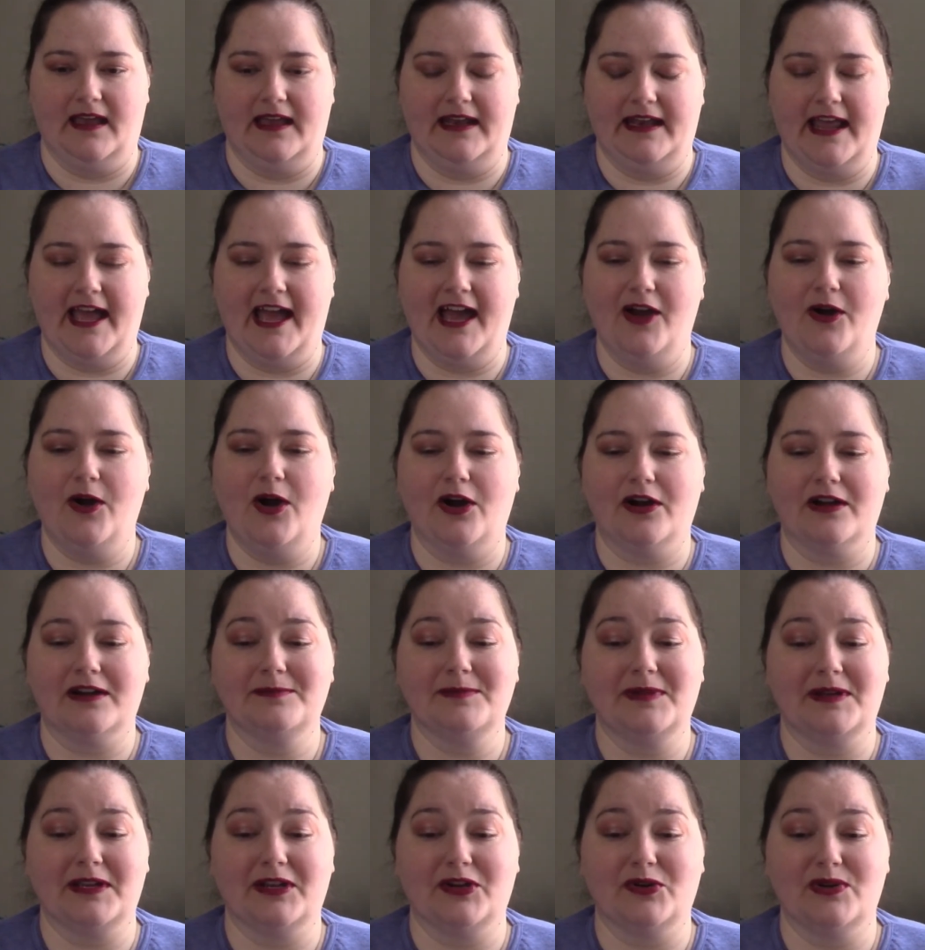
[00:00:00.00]
And how hard am
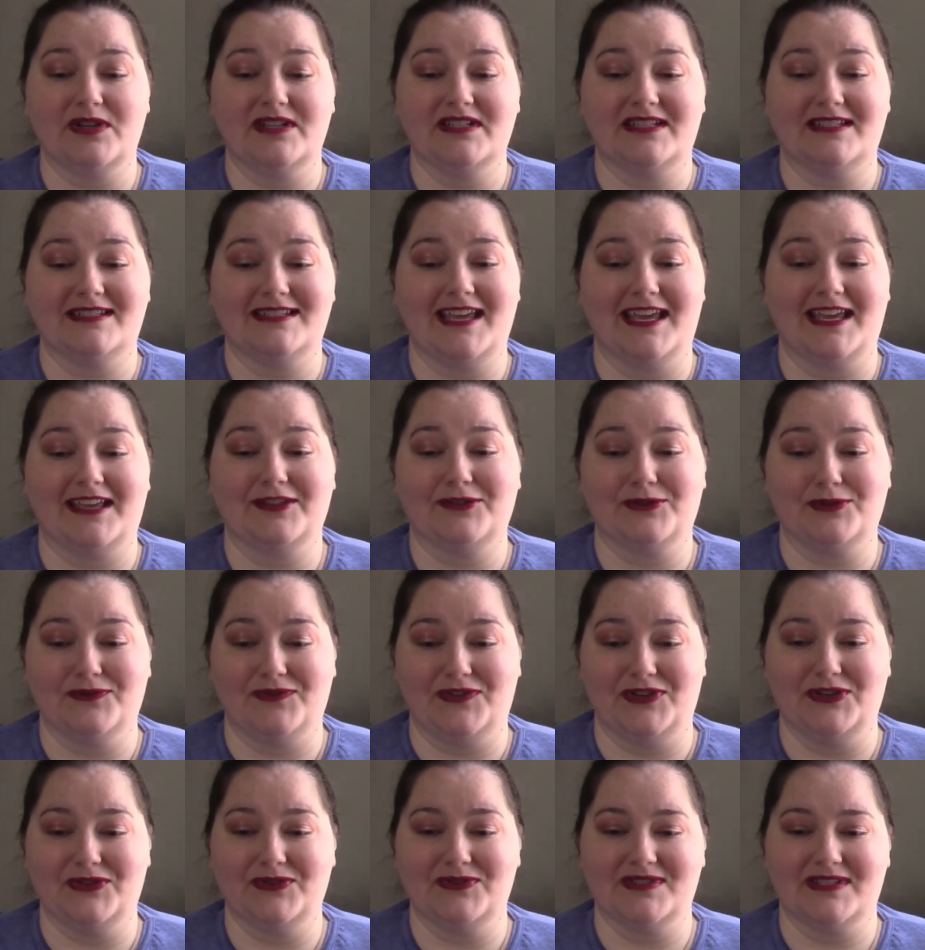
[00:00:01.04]
I going to take the
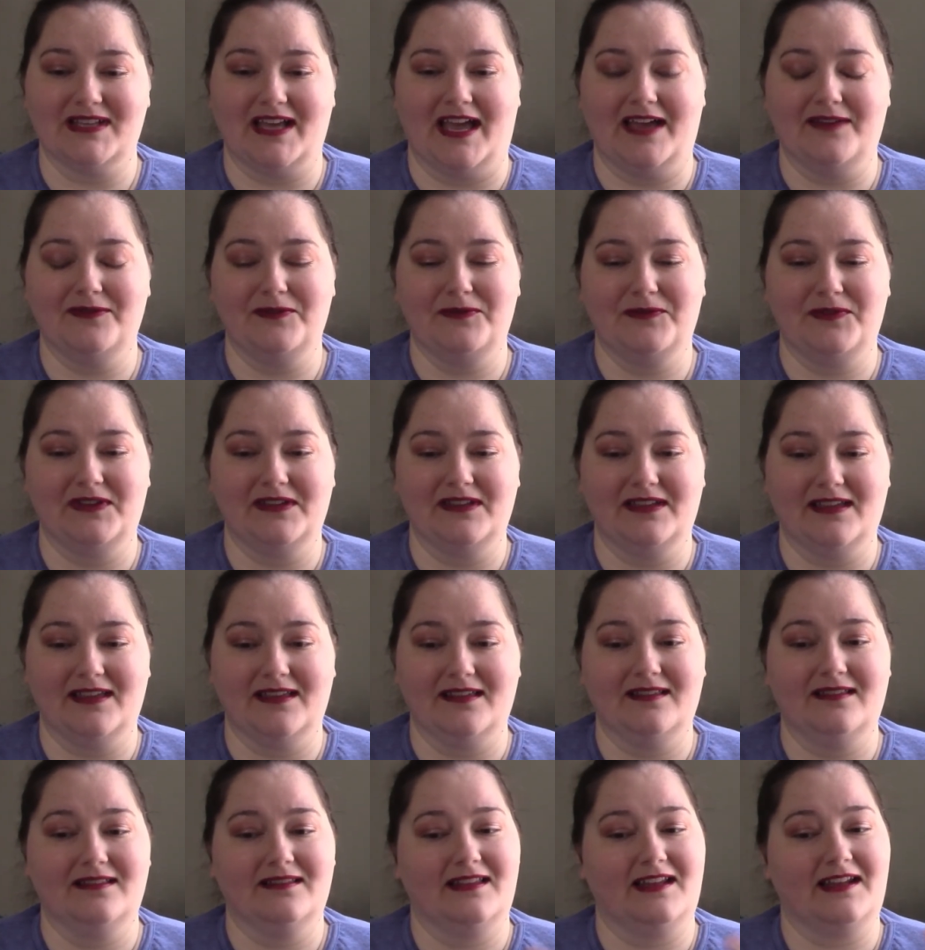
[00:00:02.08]
reviews? I have a
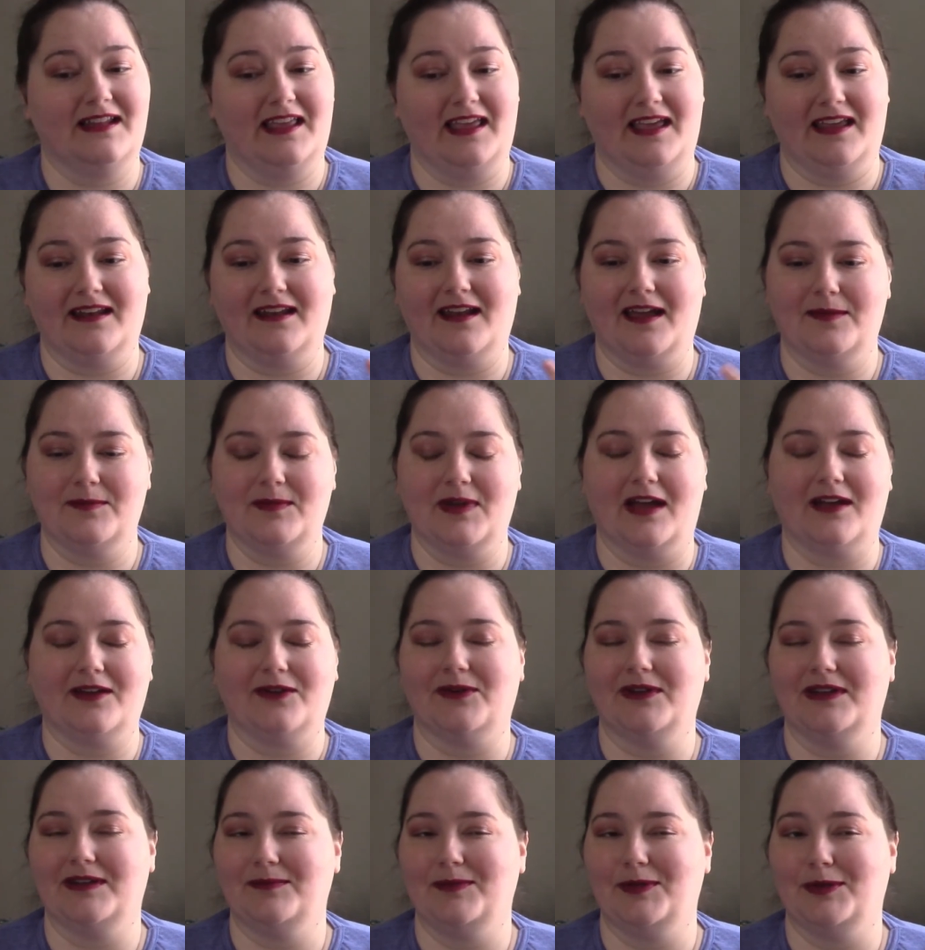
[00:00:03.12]
feeling that, again, I'm not
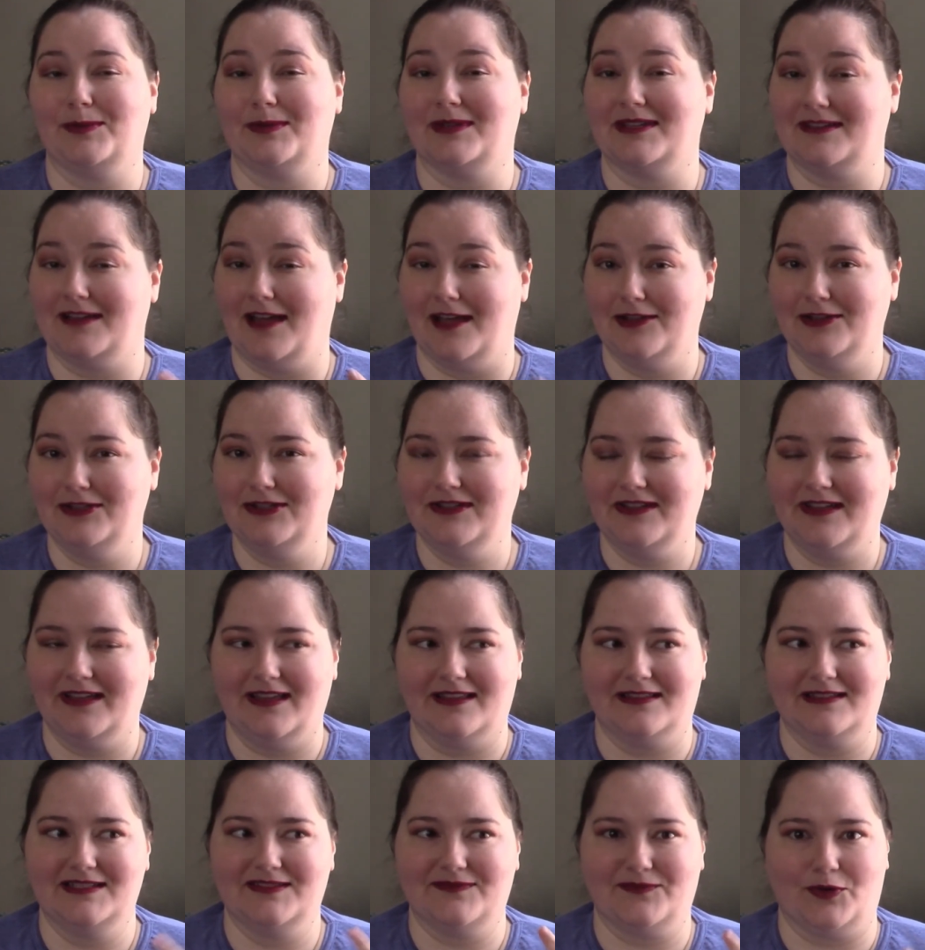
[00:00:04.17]
going to be able to not look,
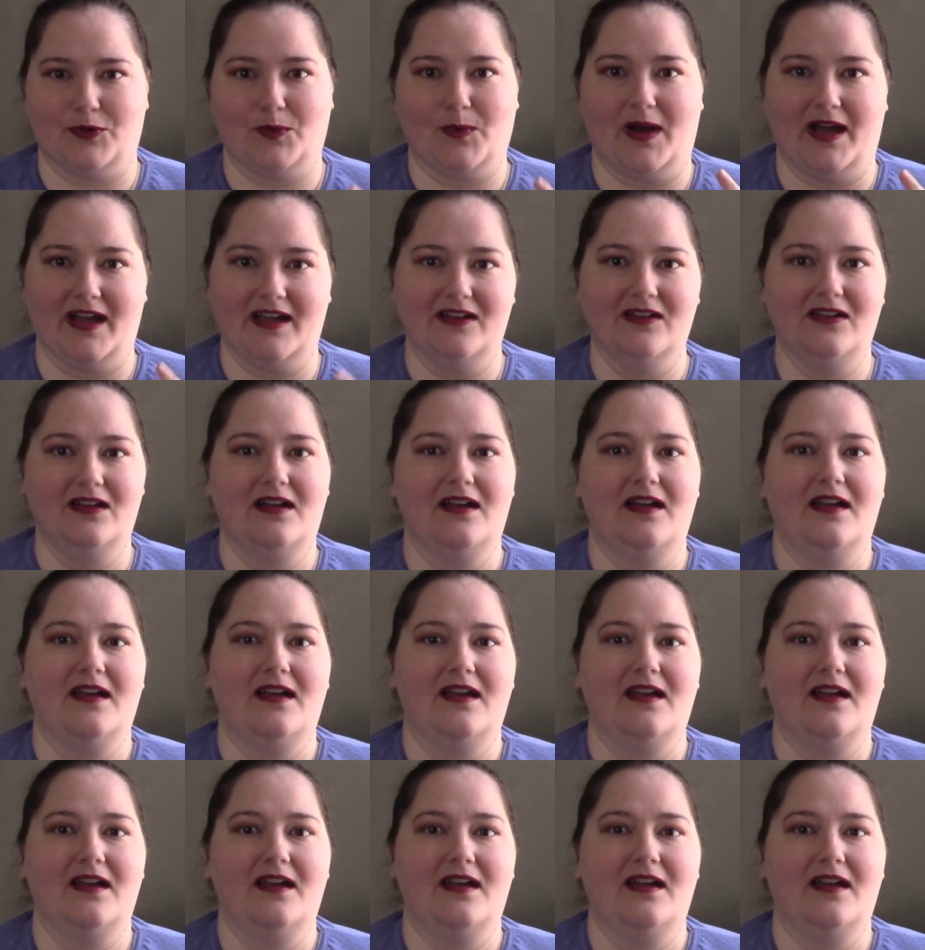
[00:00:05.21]
at least for a while,